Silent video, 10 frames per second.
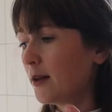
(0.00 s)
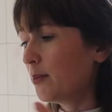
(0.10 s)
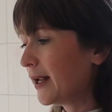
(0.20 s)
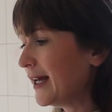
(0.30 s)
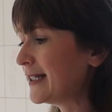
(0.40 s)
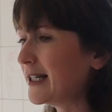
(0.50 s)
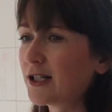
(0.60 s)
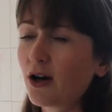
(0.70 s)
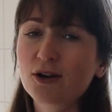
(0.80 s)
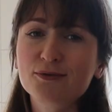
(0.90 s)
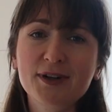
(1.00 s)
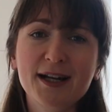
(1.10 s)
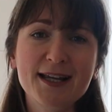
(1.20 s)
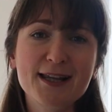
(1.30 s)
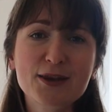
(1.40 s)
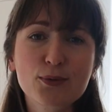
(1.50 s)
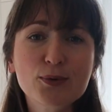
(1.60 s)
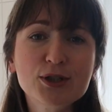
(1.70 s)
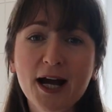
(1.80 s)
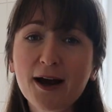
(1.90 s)
the places aren't really
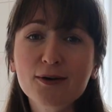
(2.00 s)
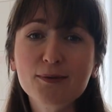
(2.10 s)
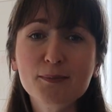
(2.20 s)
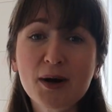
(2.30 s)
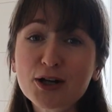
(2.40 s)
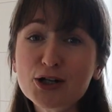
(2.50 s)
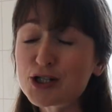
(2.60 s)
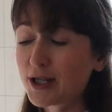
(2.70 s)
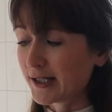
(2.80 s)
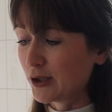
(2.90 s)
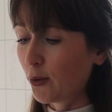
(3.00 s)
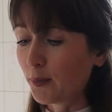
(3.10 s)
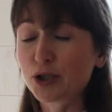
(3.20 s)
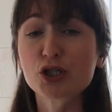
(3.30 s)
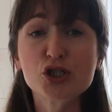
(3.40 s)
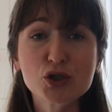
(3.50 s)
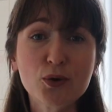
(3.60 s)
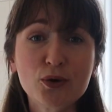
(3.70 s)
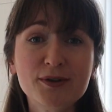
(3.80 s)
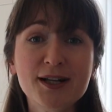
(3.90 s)
thought out much, there's not much
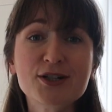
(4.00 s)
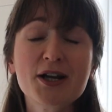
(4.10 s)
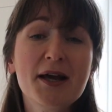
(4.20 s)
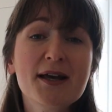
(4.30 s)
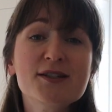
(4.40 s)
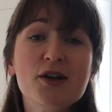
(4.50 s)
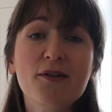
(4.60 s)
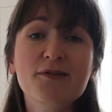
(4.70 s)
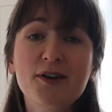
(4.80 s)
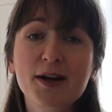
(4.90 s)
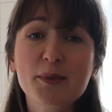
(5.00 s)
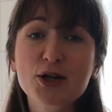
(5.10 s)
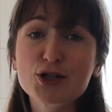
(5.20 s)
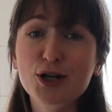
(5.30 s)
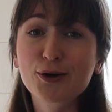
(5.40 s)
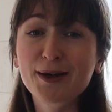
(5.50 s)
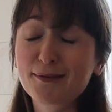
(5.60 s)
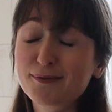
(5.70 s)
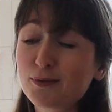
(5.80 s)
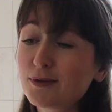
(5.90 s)
storage, so I'm very much
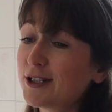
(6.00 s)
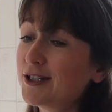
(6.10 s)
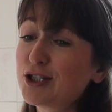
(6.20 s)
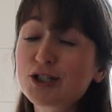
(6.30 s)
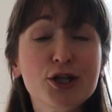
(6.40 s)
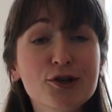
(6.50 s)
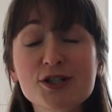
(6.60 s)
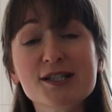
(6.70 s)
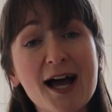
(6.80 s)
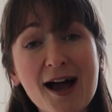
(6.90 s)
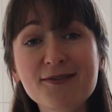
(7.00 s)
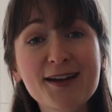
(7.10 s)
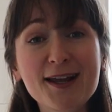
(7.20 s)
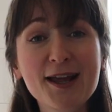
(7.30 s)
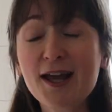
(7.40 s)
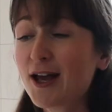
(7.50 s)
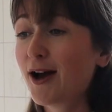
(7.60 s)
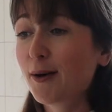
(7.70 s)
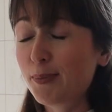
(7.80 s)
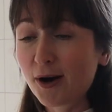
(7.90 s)
looking forward to just having
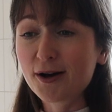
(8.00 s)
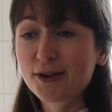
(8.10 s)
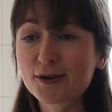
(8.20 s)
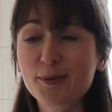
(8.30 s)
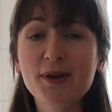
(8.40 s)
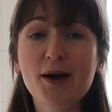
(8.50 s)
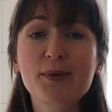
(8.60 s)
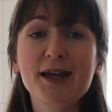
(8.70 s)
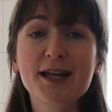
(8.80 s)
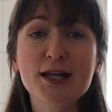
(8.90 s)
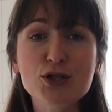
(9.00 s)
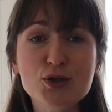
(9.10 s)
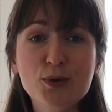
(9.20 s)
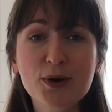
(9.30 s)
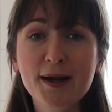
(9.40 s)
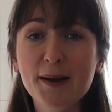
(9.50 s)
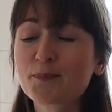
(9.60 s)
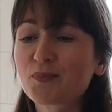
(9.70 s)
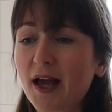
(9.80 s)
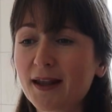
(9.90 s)
a bathroom that we can enjoy
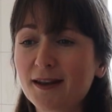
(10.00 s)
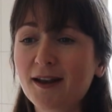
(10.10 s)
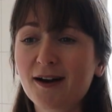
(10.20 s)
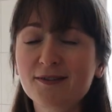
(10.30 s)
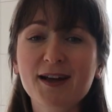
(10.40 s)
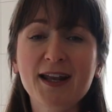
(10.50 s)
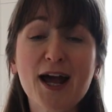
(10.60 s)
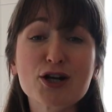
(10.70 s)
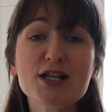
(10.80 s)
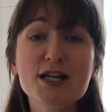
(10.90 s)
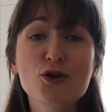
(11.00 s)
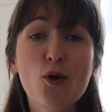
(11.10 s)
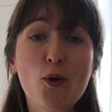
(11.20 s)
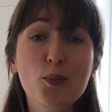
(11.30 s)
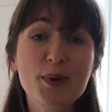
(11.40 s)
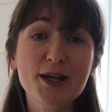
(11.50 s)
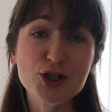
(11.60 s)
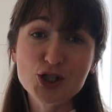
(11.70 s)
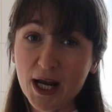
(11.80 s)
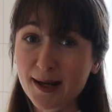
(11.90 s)
and love and actually not be
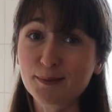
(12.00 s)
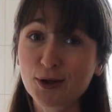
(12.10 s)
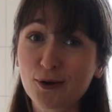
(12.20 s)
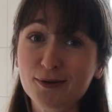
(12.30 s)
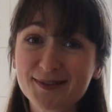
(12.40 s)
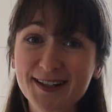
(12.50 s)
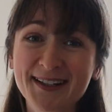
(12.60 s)
ashamed of.